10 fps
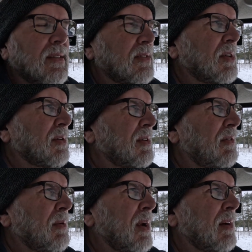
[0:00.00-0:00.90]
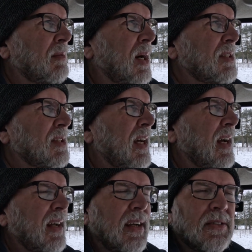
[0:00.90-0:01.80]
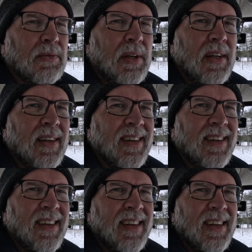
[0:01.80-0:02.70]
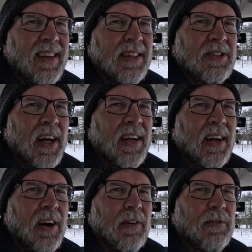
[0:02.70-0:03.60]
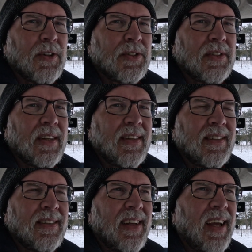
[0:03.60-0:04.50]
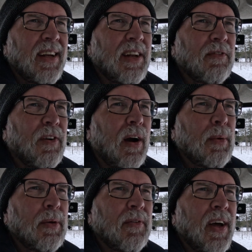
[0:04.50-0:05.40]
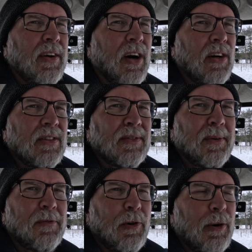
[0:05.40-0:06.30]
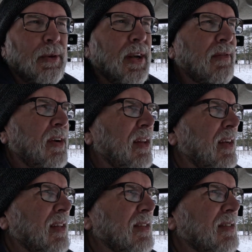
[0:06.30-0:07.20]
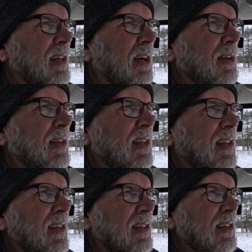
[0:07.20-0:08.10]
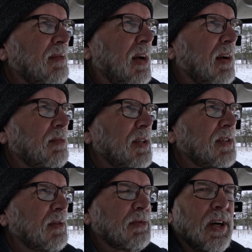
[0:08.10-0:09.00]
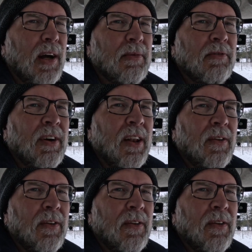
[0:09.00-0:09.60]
So if you want to watch that as we try our first hand at farming, we've had gardens before but never anything at this scale, please subscribe and follow